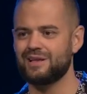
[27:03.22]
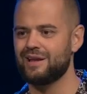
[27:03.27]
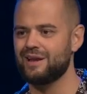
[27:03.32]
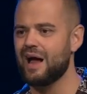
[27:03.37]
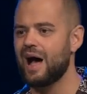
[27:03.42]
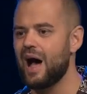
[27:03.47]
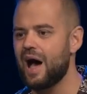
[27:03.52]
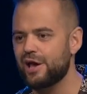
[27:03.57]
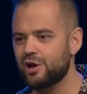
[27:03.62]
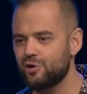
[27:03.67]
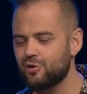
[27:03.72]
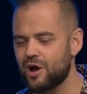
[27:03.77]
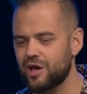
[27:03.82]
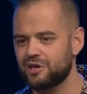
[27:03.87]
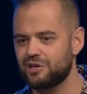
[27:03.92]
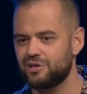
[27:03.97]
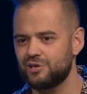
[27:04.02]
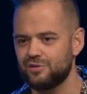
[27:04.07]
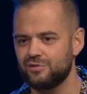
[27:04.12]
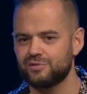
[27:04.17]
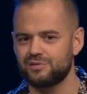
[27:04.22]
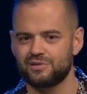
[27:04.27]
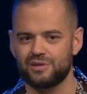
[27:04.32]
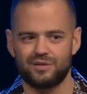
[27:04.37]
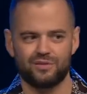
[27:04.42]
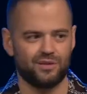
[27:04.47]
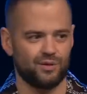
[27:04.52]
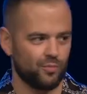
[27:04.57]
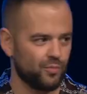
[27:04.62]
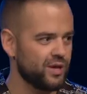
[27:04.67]
and higher I
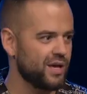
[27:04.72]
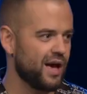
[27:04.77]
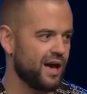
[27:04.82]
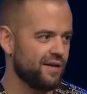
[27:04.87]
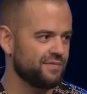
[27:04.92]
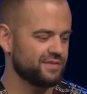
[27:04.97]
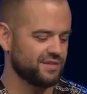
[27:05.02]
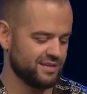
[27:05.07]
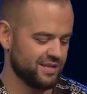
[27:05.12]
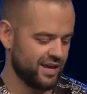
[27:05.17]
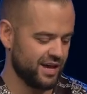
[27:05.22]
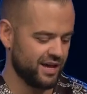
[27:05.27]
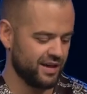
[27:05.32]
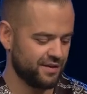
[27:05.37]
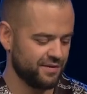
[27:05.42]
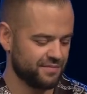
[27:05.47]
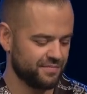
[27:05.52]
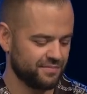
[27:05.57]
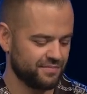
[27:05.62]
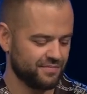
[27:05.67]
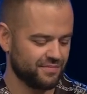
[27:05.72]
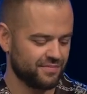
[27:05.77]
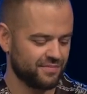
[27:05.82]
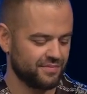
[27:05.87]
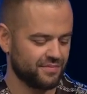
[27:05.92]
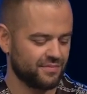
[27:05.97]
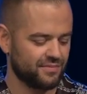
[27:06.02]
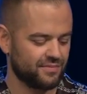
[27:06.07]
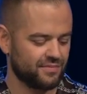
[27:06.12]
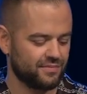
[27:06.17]
Qs than we have today.
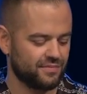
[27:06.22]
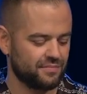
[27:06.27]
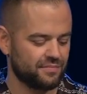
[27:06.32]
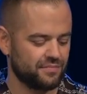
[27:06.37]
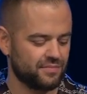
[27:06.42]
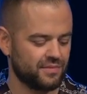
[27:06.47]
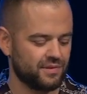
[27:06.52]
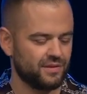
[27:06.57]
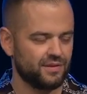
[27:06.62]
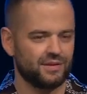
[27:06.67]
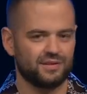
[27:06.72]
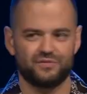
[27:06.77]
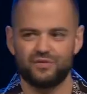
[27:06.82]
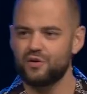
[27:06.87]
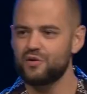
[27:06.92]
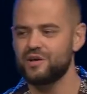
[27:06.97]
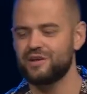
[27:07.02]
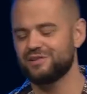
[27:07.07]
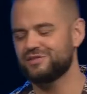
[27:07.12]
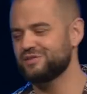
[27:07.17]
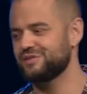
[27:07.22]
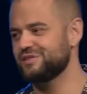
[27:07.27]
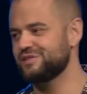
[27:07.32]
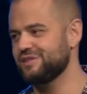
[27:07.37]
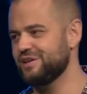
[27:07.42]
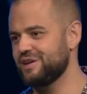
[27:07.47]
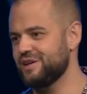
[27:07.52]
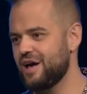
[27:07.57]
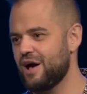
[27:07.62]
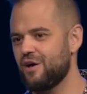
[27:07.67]
It's very
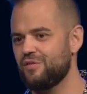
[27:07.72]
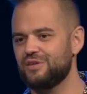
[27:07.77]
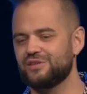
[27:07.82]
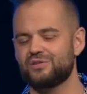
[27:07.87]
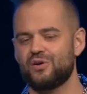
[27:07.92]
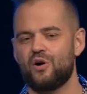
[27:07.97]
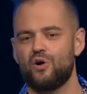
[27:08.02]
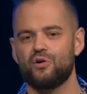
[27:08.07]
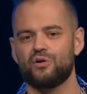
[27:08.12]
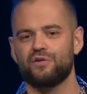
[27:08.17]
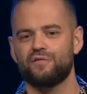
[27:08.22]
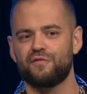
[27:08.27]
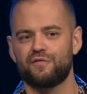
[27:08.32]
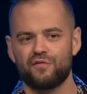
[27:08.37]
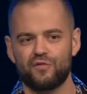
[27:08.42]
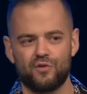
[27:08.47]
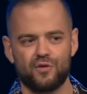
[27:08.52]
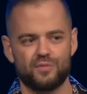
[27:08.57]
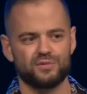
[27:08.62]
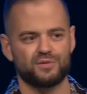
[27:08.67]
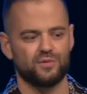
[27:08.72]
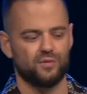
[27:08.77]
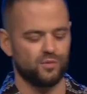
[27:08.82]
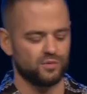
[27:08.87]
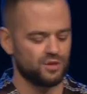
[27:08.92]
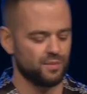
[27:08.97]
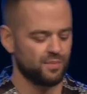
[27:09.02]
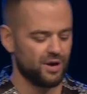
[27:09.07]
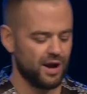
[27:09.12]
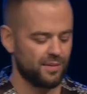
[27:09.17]
interesting how this all confirms what
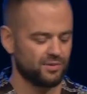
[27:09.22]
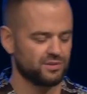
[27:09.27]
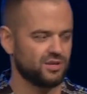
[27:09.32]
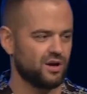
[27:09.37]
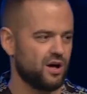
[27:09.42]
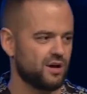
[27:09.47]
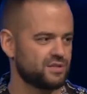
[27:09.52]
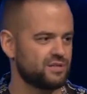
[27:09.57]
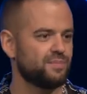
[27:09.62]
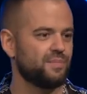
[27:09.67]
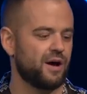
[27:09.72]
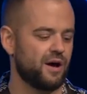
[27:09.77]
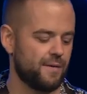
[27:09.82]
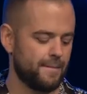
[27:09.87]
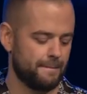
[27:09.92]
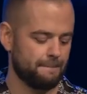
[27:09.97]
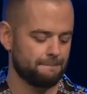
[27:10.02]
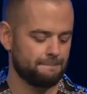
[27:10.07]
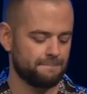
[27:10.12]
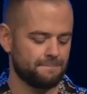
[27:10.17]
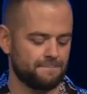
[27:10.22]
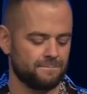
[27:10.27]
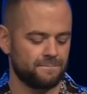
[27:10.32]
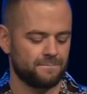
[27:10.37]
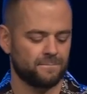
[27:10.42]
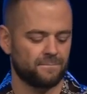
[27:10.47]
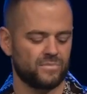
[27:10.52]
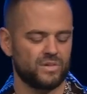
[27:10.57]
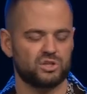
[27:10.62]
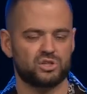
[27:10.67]
the Bible talks about.
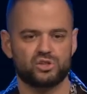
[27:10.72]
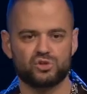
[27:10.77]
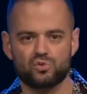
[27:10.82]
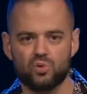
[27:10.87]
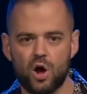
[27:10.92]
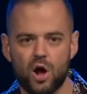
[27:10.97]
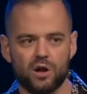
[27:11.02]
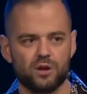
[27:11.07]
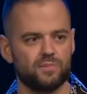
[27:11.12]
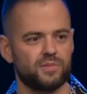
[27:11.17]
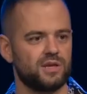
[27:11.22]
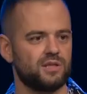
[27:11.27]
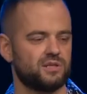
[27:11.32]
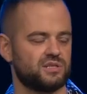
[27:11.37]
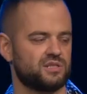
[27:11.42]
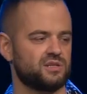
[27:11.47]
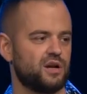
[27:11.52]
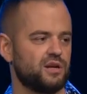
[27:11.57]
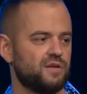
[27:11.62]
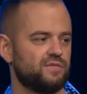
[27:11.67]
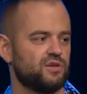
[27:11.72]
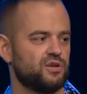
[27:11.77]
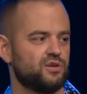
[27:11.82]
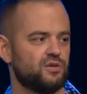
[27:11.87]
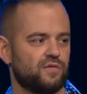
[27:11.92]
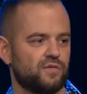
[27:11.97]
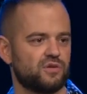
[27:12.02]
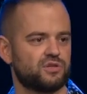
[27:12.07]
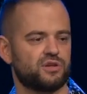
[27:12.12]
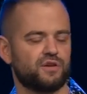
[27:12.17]
Astronomy, the study of the
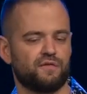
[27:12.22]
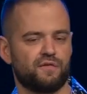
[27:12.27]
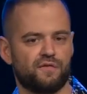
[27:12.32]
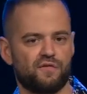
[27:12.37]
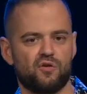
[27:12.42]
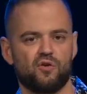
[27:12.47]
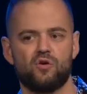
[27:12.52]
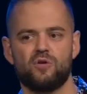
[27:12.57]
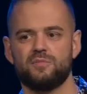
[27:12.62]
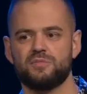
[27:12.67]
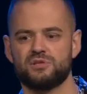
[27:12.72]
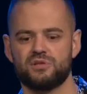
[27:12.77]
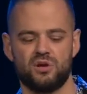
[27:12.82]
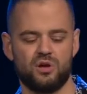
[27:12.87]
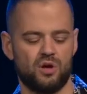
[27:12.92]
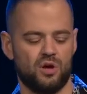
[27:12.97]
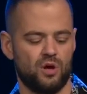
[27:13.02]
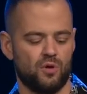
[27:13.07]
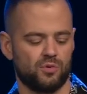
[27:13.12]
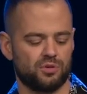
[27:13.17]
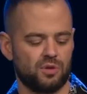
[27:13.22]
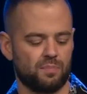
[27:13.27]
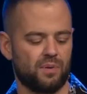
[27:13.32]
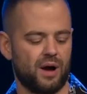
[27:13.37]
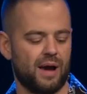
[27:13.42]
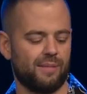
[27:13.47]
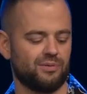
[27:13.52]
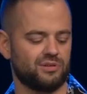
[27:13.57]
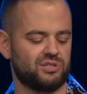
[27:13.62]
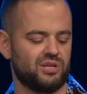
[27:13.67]
universe, confirms what the
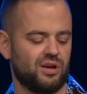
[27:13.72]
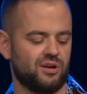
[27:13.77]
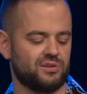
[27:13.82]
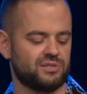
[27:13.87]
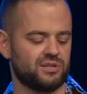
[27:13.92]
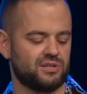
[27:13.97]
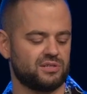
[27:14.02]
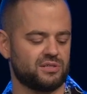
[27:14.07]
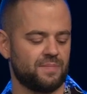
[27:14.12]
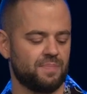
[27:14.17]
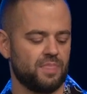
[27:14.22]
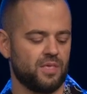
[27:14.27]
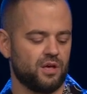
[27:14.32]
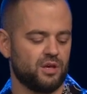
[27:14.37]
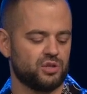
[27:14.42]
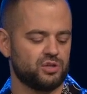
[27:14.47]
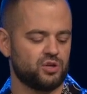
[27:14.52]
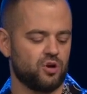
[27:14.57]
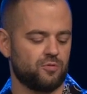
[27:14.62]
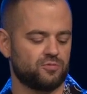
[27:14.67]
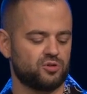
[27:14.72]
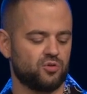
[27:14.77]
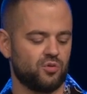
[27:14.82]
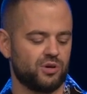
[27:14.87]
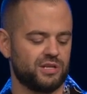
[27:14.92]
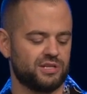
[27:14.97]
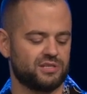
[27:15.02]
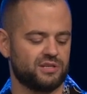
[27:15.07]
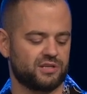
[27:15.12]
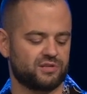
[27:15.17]
Bible tells us. Job
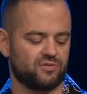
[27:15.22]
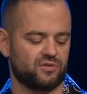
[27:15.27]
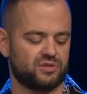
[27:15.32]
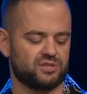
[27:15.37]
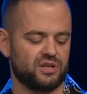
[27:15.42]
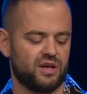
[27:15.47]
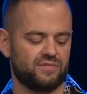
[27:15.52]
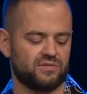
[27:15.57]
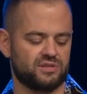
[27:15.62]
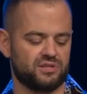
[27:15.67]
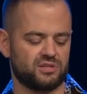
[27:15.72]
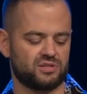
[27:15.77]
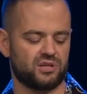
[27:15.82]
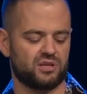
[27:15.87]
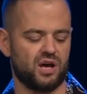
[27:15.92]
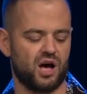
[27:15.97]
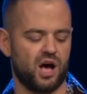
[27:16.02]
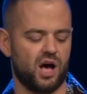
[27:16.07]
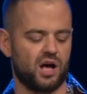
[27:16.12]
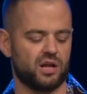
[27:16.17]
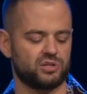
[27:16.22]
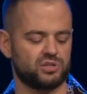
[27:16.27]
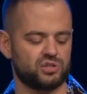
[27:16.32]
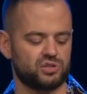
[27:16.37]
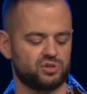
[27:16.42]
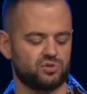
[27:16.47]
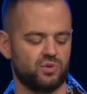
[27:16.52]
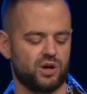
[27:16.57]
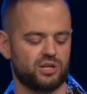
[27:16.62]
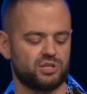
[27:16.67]
twenty-six, verse seven says, God
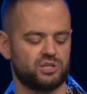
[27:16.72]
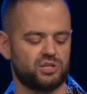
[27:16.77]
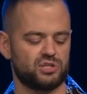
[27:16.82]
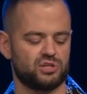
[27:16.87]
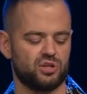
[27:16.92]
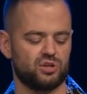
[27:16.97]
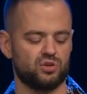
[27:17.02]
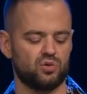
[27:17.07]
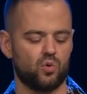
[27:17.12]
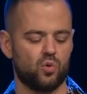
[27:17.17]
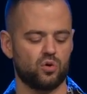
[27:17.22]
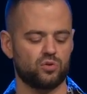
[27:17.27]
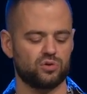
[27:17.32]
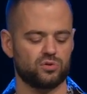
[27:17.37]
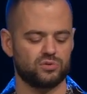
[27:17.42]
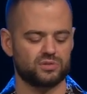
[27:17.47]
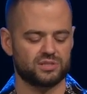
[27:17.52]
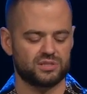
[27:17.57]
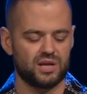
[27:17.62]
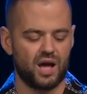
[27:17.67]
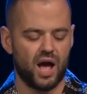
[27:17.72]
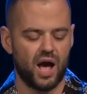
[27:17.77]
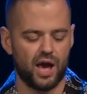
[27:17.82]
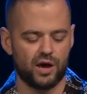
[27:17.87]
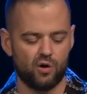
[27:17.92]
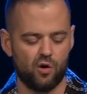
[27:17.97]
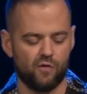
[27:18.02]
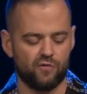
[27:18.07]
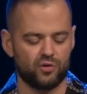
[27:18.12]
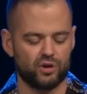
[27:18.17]
stretches the northern sky
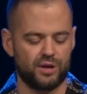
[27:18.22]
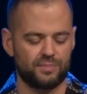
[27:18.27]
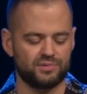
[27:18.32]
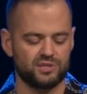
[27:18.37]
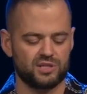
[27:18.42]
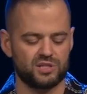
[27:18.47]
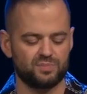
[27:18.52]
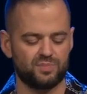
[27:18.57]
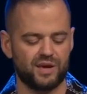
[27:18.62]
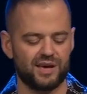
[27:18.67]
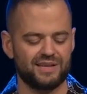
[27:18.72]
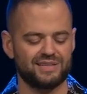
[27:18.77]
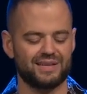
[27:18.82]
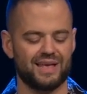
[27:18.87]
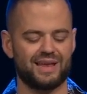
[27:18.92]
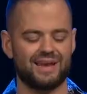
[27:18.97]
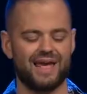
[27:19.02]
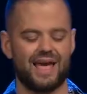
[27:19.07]
over empty space and